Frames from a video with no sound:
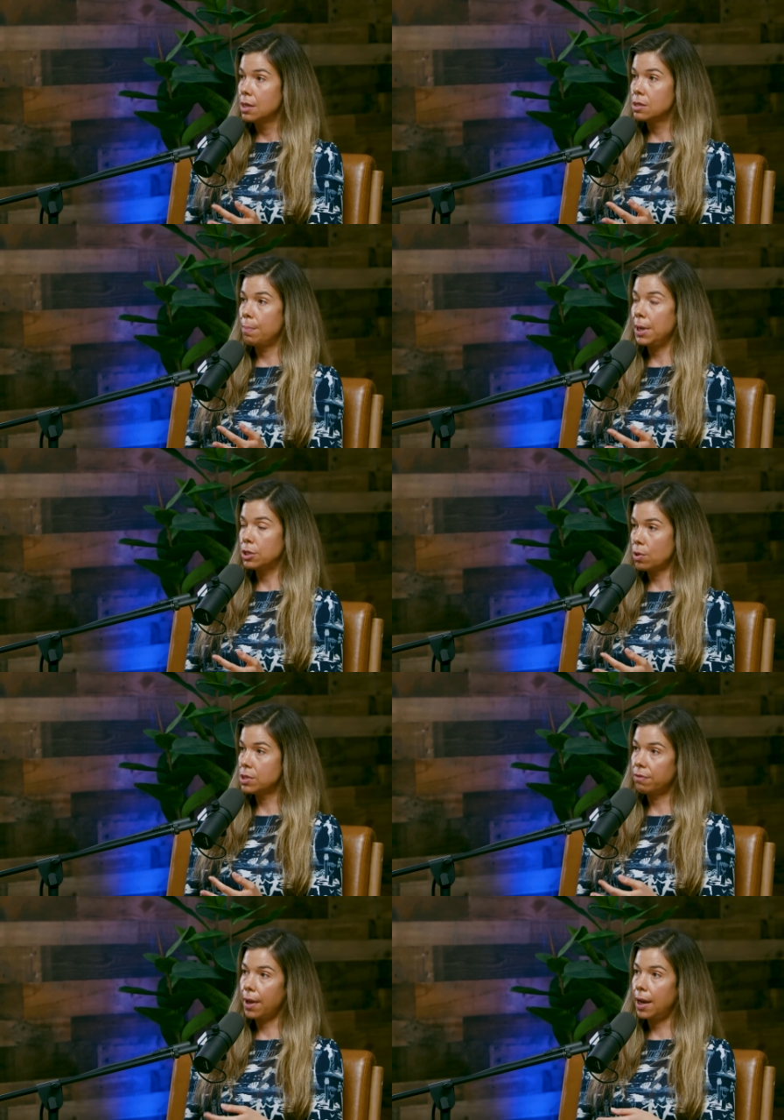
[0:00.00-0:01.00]
So a big
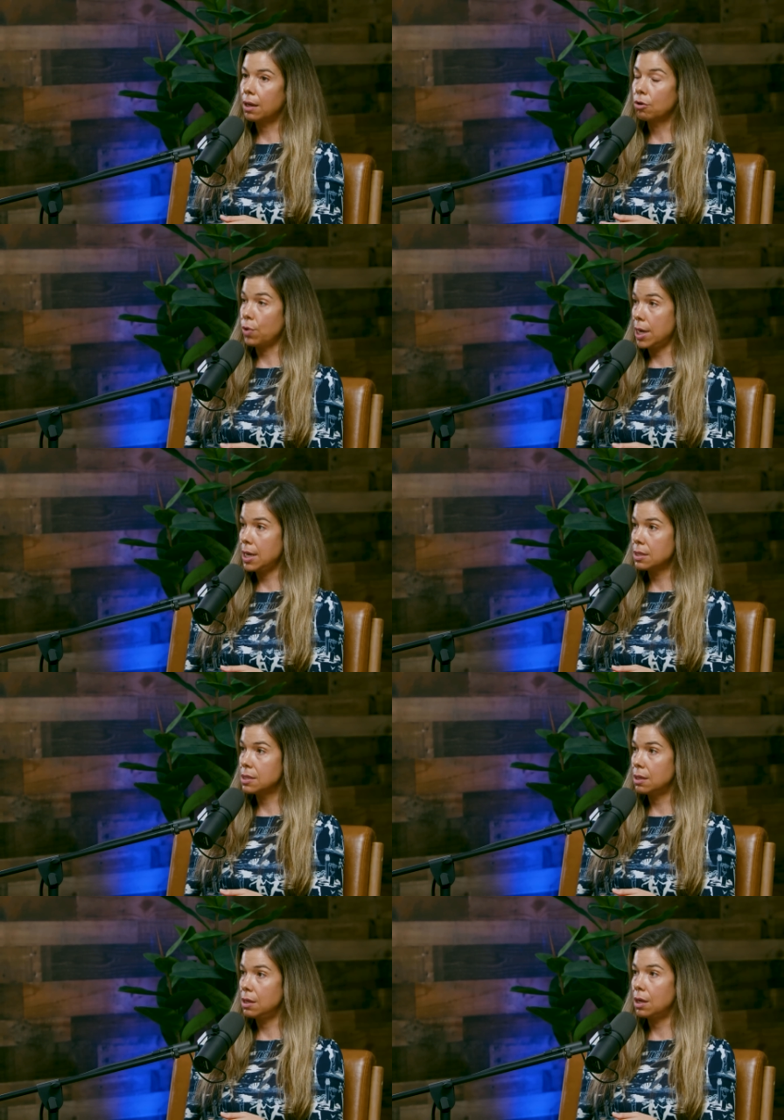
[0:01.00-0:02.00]
dose of like
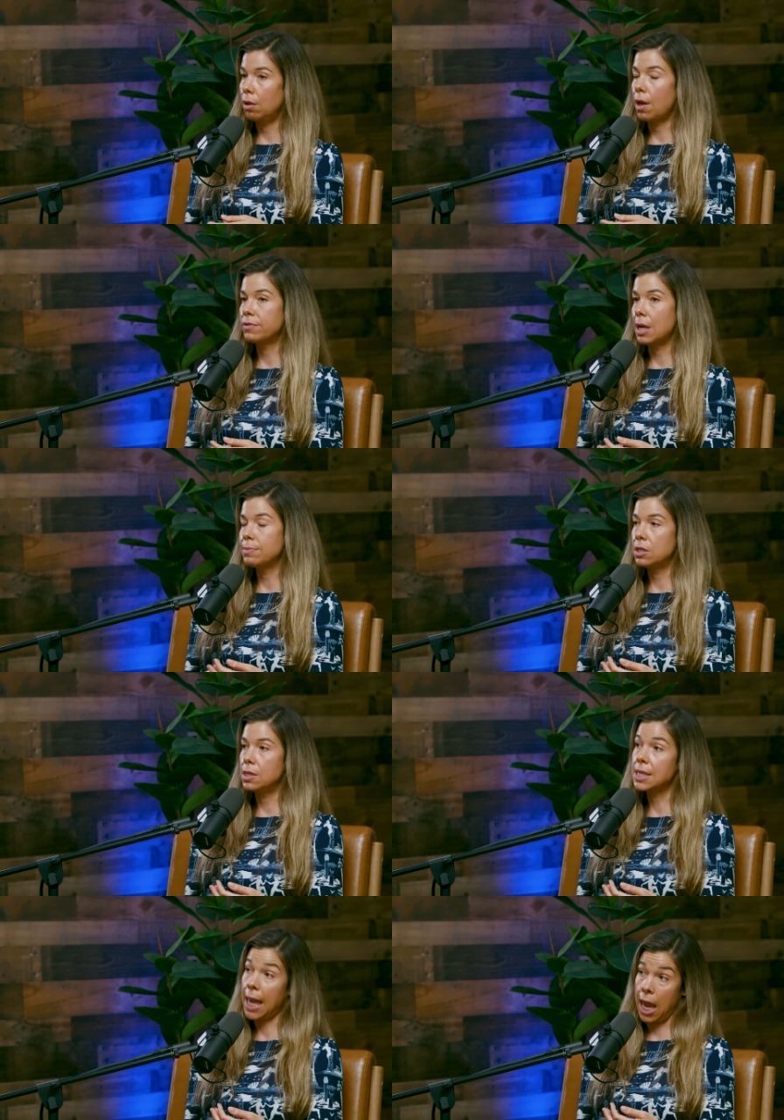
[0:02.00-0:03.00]
greens, you know, a lot of times
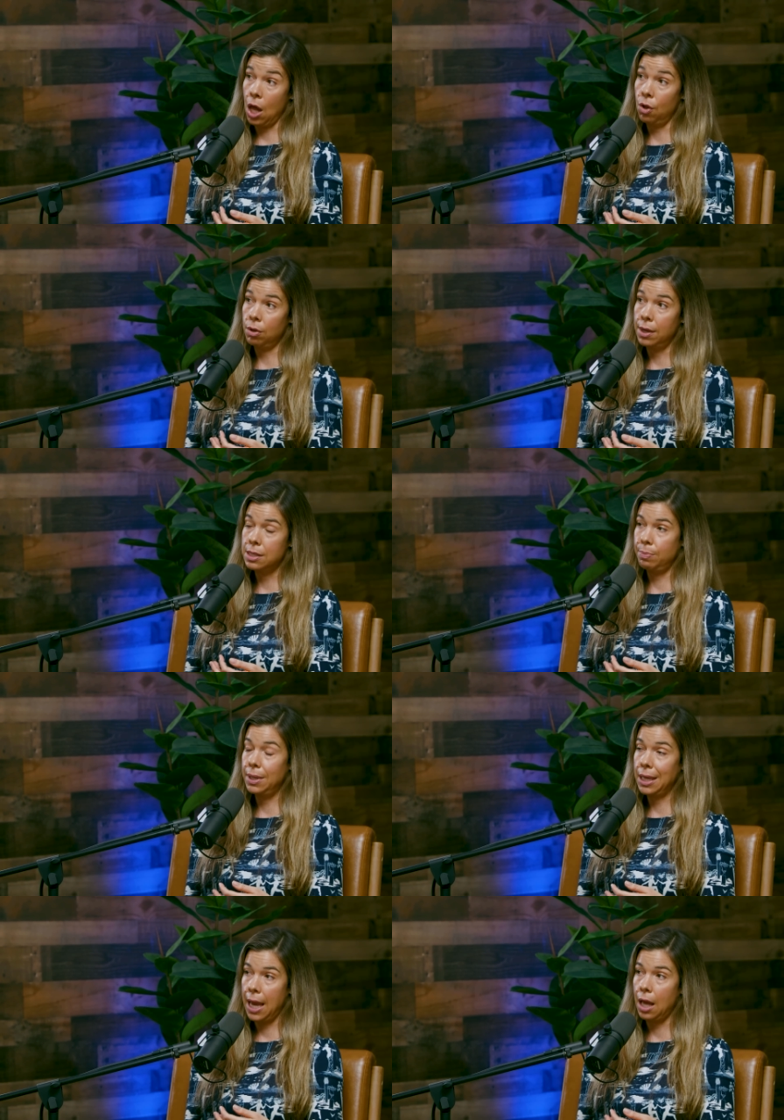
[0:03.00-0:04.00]
it's kale, ends up
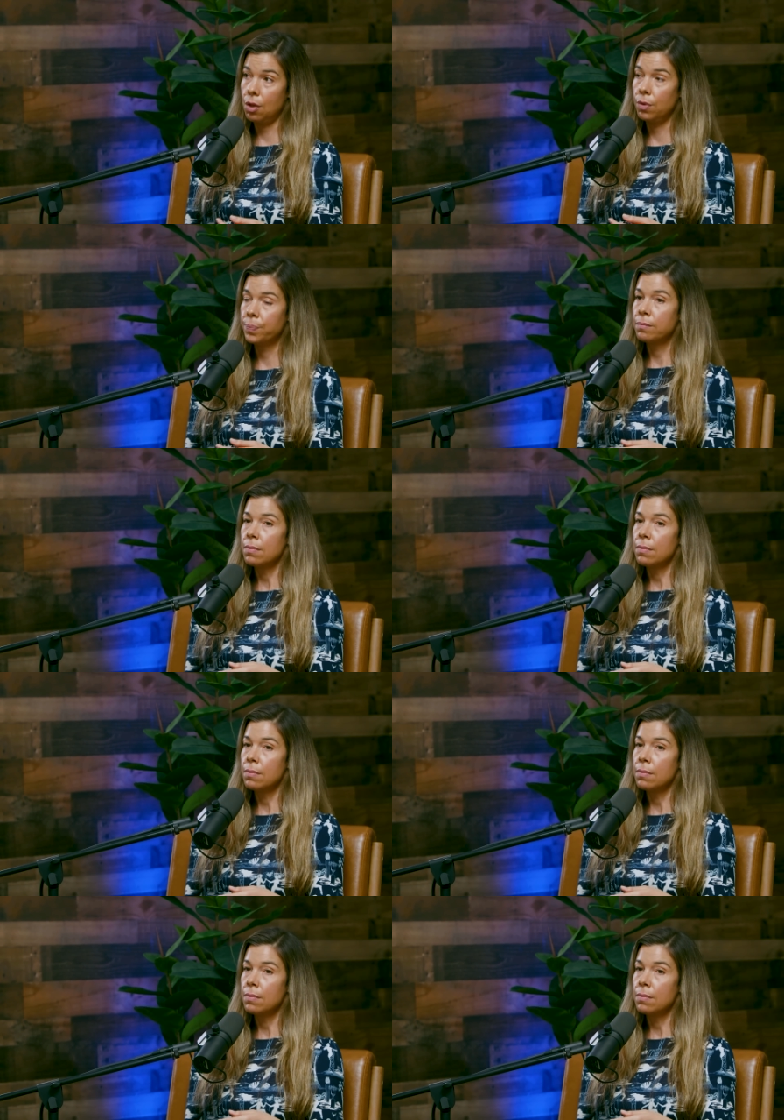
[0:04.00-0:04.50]
being kale.